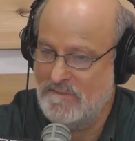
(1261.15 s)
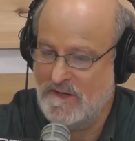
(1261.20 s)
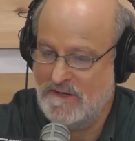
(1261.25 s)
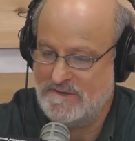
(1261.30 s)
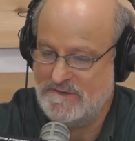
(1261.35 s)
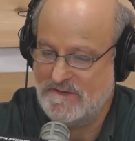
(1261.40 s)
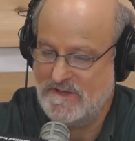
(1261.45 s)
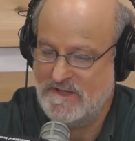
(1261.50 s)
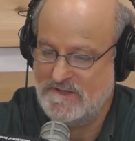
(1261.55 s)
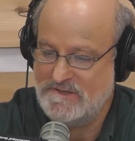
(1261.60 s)

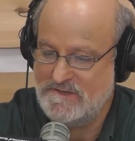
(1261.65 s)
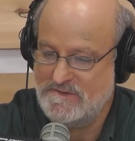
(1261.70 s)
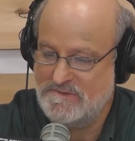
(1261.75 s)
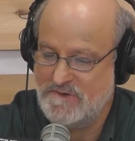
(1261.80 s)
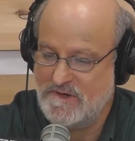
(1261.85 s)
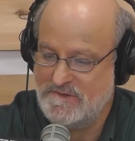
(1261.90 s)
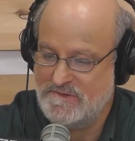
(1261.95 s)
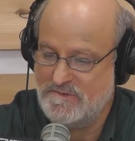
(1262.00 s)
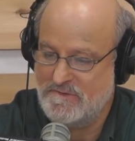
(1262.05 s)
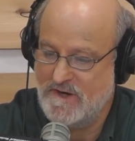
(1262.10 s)
much less his
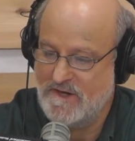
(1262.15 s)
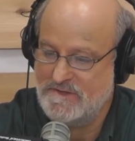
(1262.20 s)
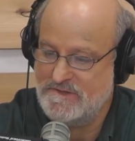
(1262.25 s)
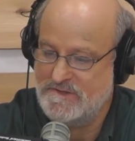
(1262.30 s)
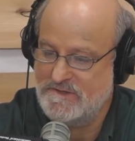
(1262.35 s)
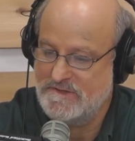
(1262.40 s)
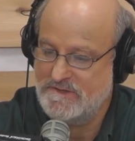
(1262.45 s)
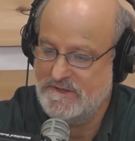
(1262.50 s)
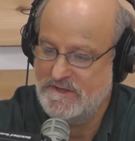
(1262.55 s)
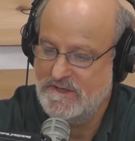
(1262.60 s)

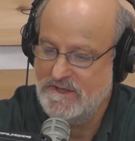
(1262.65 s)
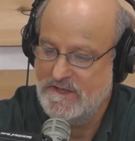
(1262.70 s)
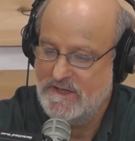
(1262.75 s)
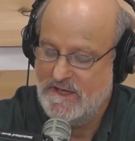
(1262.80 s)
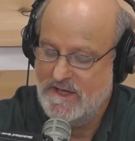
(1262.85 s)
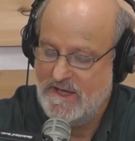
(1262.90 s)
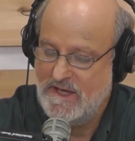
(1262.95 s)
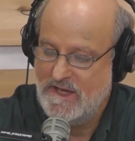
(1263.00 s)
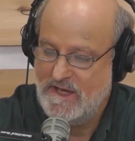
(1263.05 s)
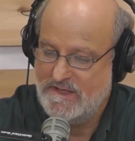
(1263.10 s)
resurrection,
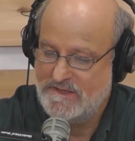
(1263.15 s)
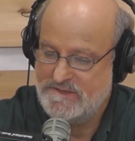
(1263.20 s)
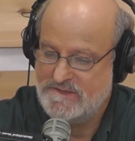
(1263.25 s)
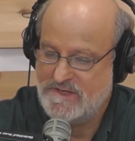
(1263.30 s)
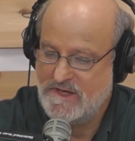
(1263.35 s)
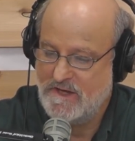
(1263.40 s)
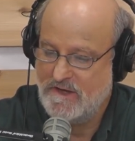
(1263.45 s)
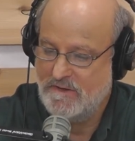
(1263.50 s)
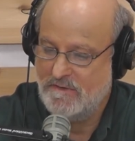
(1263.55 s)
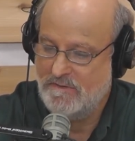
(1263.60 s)
and
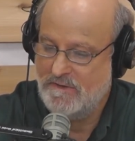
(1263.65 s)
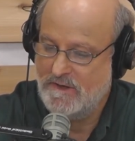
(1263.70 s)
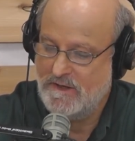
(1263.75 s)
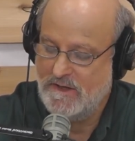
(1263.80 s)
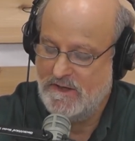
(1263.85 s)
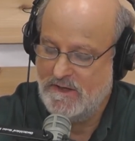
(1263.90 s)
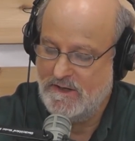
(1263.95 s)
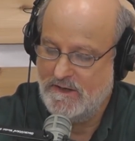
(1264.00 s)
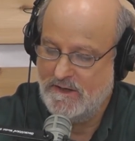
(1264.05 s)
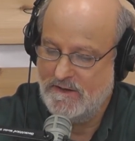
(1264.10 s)
so
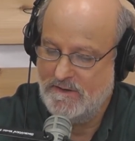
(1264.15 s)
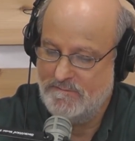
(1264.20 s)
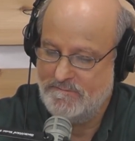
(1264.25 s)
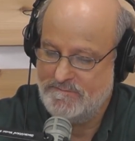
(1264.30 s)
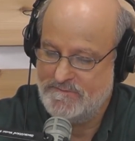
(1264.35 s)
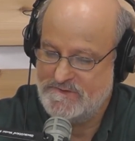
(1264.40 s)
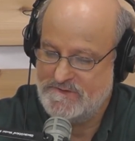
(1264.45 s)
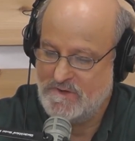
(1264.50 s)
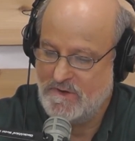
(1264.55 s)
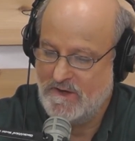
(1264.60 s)

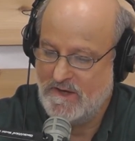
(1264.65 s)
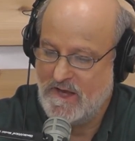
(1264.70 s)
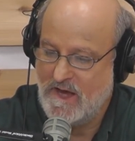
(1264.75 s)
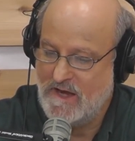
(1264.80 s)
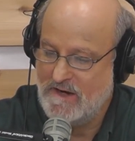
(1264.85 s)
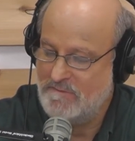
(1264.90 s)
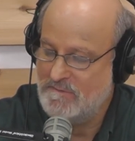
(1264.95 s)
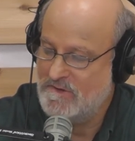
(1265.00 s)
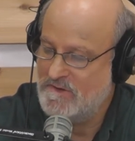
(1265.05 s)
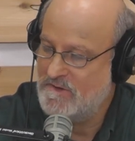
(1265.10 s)
um, so it got him